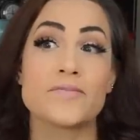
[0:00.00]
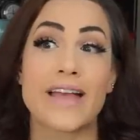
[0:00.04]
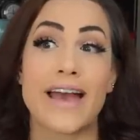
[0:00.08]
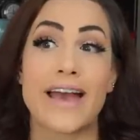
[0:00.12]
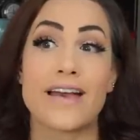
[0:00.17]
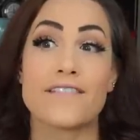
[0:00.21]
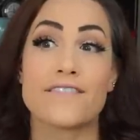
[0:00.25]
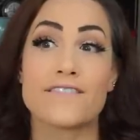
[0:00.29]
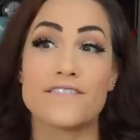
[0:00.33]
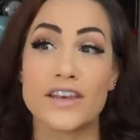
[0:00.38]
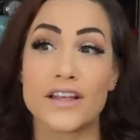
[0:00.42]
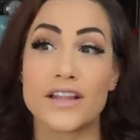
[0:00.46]

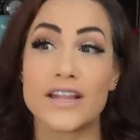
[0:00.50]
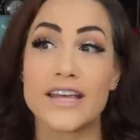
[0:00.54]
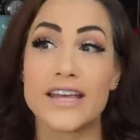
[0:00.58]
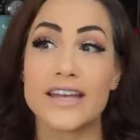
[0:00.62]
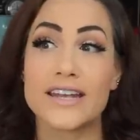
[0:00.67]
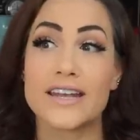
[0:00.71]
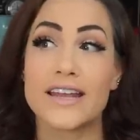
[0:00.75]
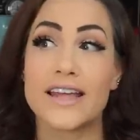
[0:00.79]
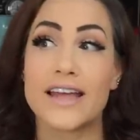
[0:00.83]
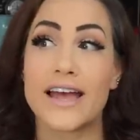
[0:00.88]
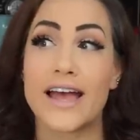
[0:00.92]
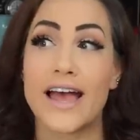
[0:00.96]
I feel
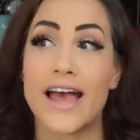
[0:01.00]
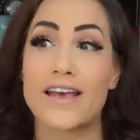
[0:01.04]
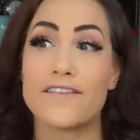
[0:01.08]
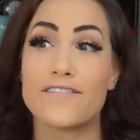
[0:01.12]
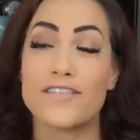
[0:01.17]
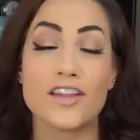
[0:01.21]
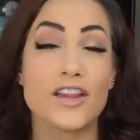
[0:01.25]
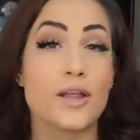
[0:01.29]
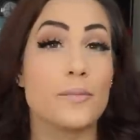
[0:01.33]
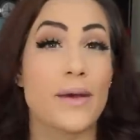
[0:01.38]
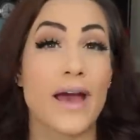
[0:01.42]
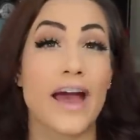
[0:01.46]
it I
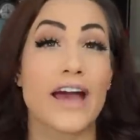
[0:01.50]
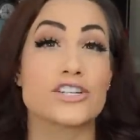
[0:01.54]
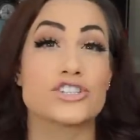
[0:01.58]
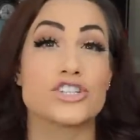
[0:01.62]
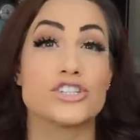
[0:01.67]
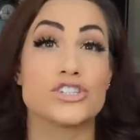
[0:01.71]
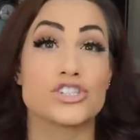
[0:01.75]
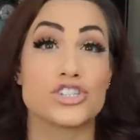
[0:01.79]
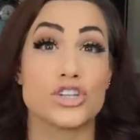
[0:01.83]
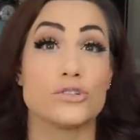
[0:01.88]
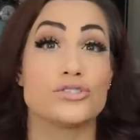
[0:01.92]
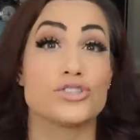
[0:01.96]
feel a
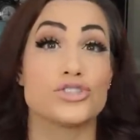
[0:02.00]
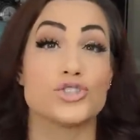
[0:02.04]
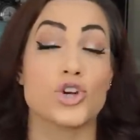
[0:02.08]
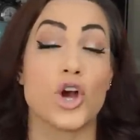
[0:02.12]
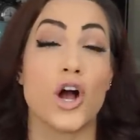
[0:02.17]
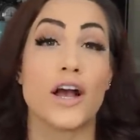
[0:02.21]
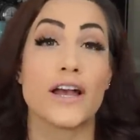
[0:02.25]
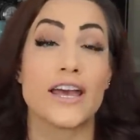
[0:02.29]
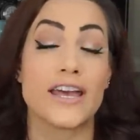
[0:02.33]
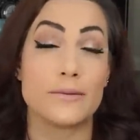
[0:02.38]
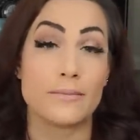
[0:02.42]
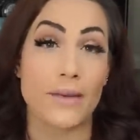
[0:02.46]
passion so
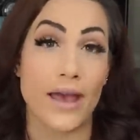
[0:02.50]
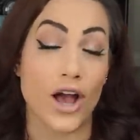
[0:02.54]
strong in